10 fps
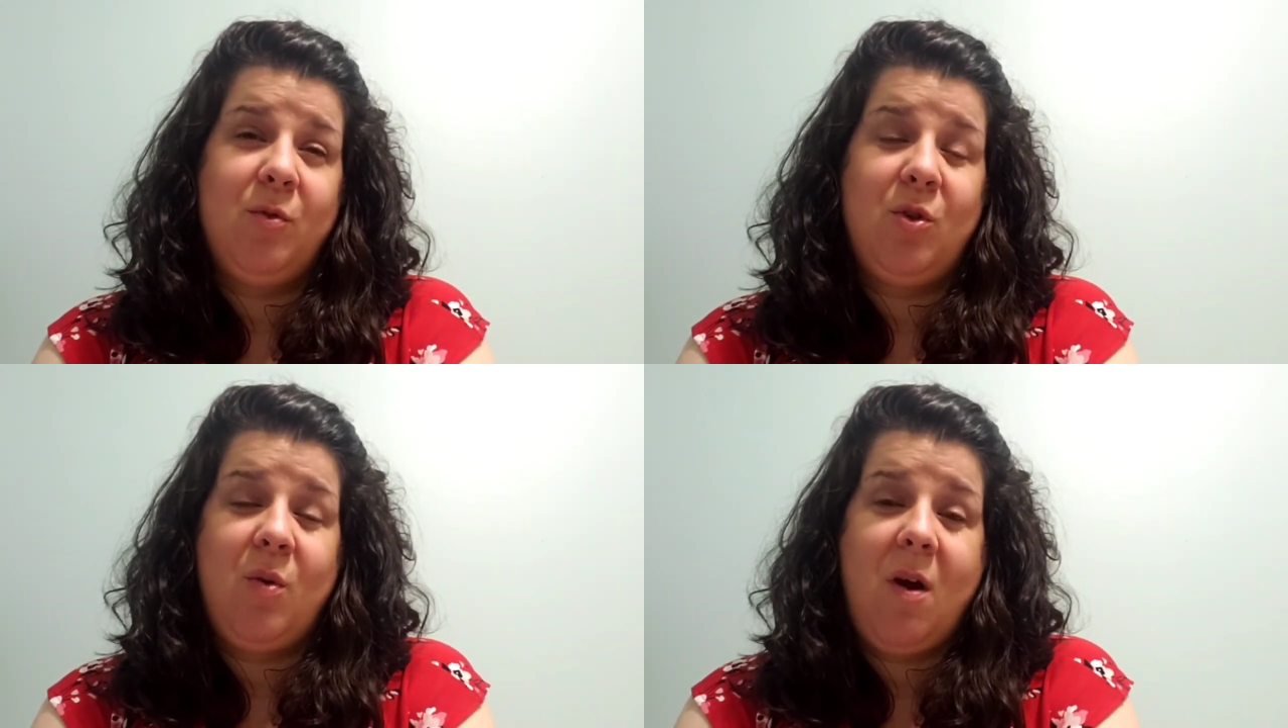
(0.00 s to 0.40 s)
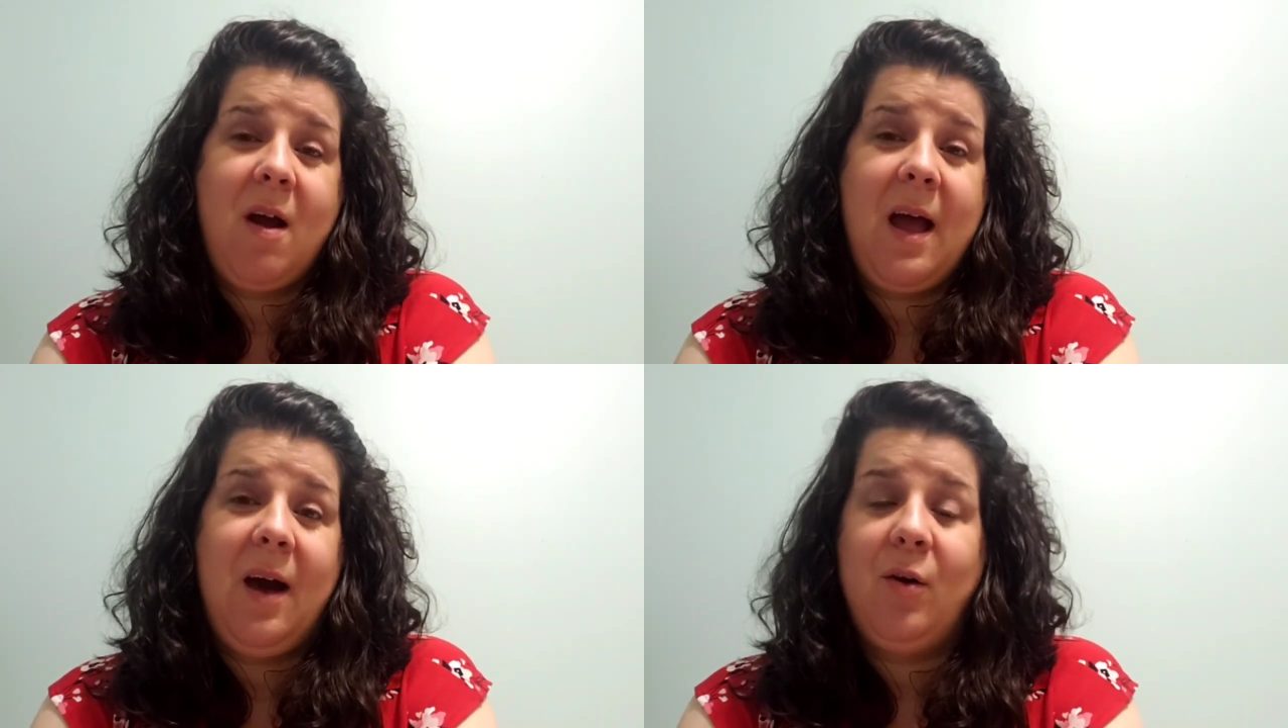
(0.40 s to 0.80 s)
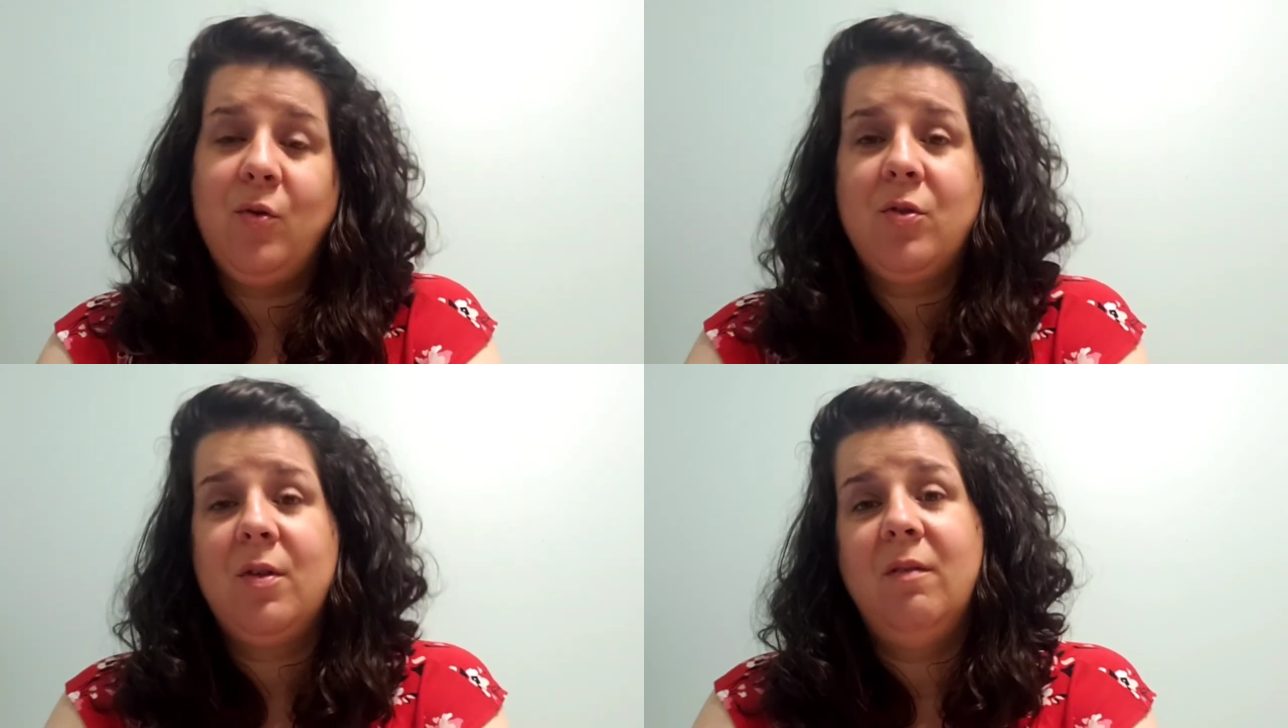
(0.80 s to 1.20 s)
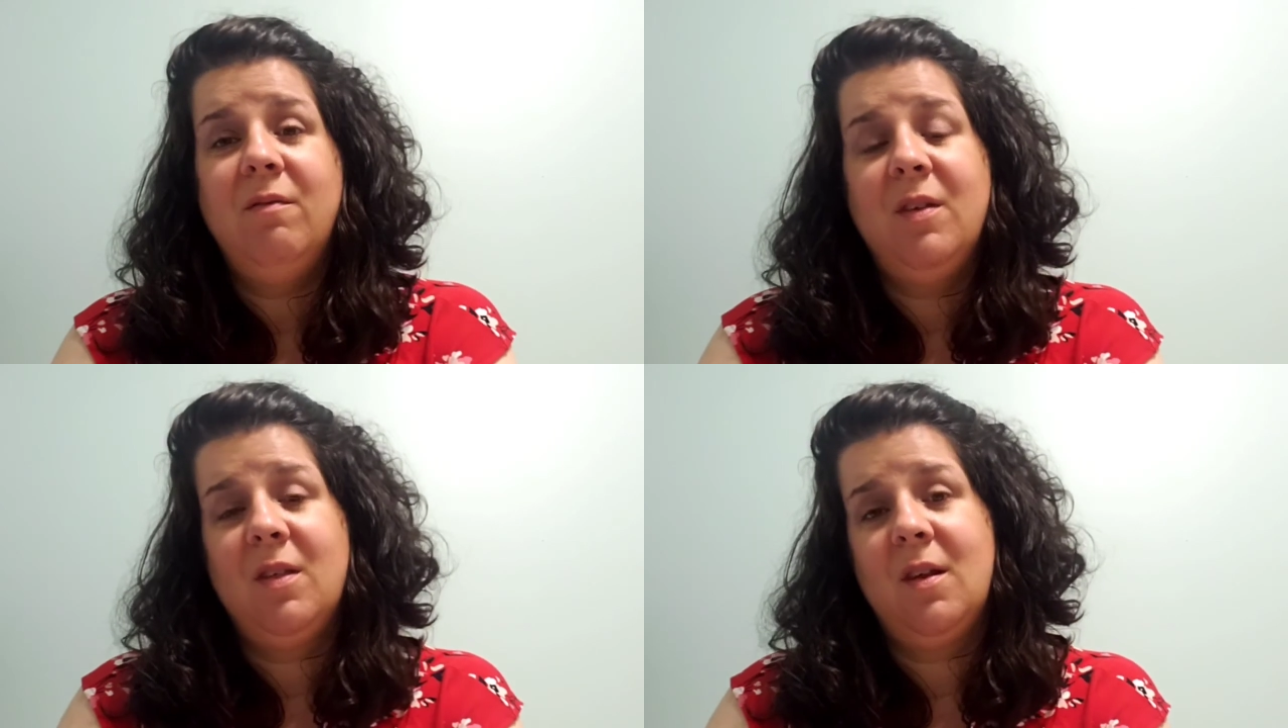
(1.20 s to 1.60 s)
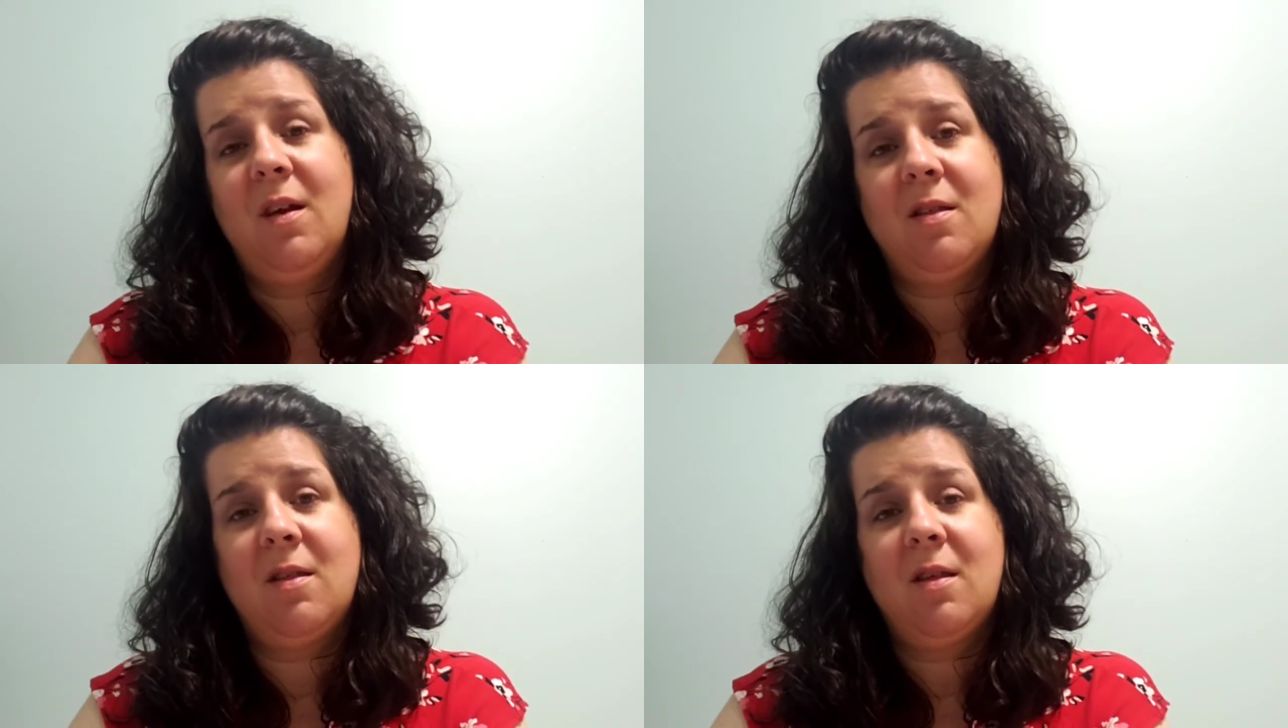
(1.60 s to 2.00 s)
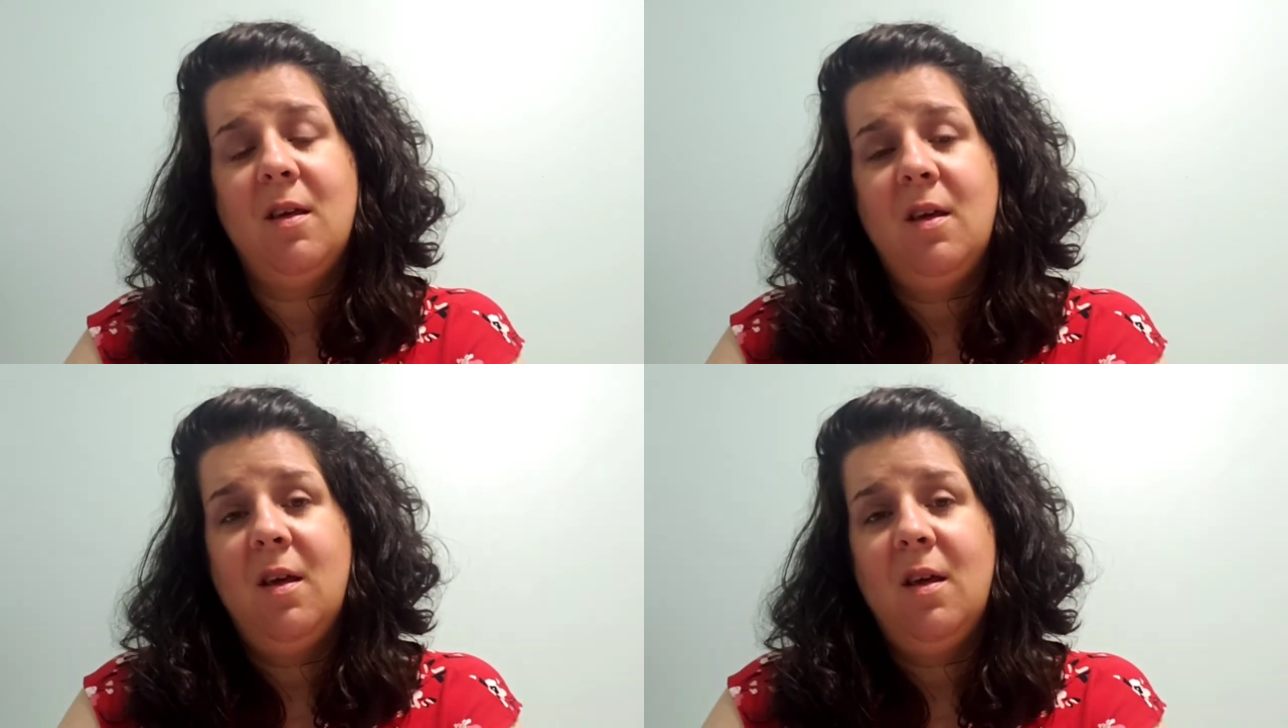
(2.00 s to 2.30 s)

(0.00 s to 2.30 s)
to our house and visit us